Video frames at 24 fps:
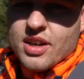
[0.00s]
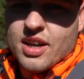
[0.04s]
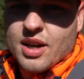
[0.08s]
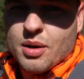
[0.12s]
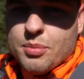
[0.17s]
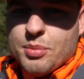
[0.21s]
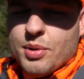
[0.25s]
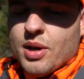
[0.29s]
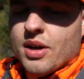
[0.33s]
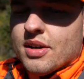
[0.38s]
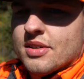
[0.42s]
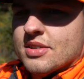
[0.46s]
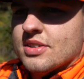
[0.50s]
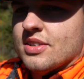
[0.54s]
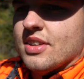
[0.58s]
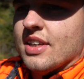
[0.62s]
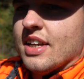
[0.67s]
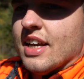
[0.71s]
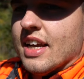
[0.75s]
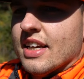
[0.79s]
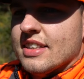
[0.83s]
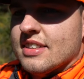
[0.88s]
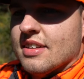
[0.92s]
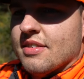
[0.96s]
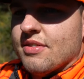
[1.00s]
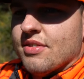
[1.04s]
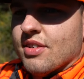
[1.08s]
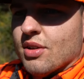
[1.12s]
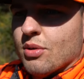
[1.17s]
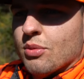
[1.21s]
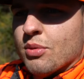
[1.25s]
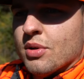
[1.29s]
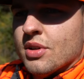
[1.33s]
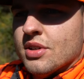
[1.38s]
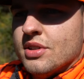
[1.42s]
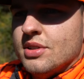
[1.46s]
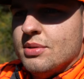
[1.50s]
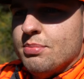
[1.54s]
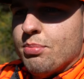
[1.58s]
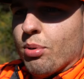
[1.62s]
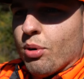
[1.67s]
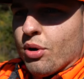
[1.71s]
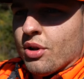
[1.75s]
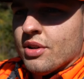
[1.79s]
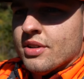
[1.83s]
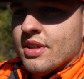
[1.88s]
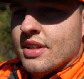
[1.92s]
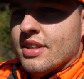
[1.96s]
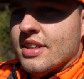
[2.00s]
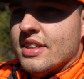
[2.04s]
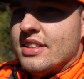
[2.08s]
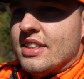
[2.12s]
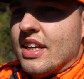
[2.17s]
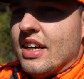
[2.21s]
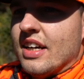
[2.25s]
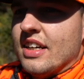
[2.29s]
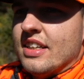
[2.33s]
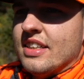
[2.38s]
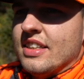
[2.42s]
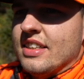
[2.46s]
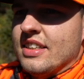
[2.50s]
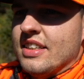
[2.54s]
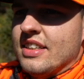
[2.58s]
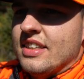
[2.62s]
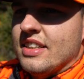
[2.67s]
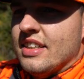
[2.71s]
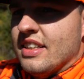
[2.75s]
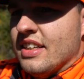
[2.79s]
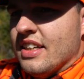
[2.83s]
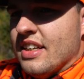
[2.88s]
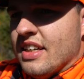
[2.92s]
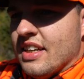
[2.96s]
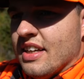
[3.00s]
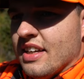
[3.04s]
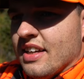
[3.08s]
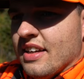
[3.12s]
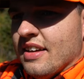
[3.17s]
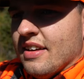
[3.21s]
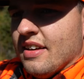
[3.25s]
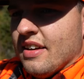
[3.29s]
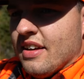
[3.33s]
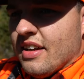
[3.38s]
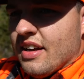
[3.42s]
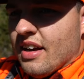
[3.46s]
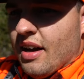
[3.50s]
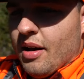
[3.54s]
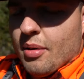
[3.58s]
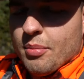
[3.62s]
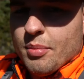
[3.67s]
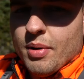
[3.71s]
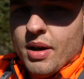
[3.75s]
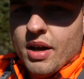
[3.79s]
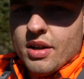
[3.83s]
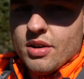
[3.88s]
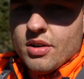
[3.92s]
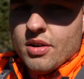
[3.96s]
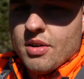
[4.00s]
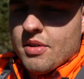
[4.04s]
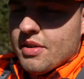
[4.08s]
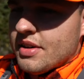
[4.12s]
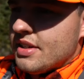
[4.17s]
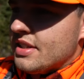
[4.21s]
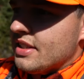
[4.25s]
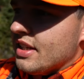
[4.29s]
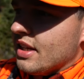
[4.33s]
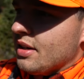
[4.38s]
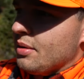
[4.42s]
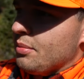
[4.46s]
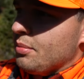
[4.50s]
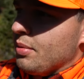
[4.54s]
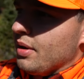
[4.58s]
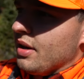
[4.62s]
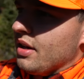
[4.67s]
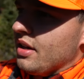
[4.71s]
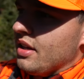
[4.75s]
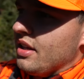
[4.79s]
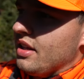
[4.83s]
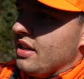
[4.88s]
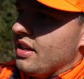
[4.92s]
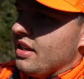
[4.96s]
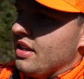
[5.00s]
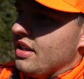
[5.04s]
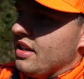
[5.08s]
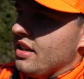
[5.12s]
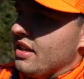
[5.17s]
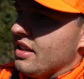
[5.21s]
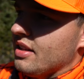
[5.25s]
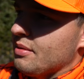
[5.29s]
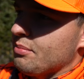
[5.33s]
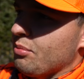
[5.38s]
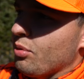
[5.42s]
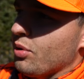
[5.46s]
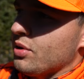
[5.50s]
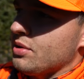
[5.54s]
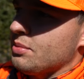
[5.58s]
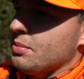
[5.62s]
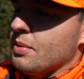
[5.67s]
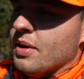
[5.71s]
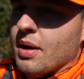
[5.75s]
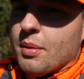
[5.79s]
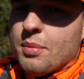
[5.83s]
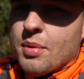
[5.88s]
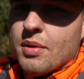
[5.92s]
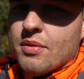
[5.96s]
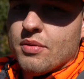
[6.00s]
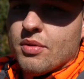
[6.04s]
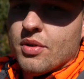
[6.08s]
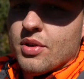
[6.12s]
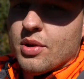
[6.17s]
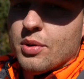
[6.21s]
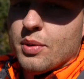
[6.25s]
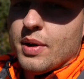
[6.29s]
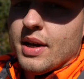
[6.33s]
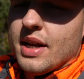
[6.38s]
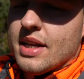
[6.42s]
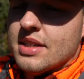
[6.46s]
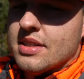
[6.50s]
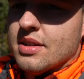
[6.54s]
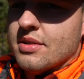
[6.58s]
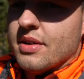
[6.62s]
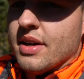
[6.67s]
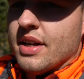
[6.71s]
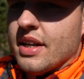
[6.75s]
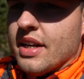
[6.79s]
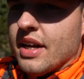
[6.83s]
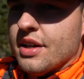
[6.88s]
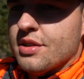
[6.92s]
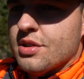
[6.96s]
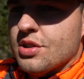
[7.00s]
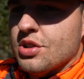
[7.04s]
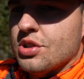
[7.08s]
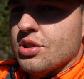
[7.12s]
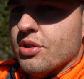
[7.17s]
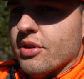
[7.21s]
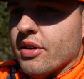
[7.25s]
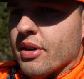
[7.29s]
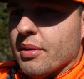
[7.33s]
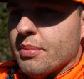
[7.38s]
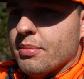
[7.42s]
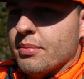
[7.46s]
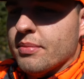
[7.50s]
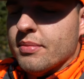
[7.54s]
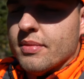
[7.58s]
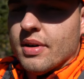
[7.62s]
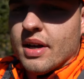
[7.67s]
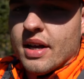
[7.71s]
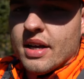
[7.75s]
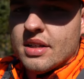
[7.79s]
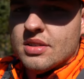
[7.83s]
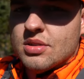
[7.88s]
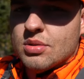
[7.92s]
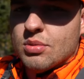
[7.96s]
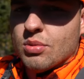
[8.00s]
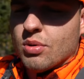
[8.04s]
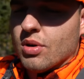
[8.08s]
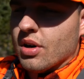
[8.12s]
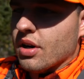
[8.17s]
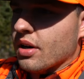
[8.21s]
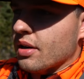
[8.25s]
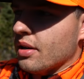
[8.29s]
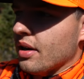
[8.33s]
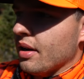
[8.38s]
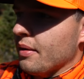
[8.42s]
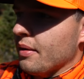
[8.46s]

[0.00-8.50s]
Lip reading: I gotta be honest with you guys, I feel really spoiled on this hunt. I already said it, but the boys have been up here for 3 days already. I just showed up. I had to work.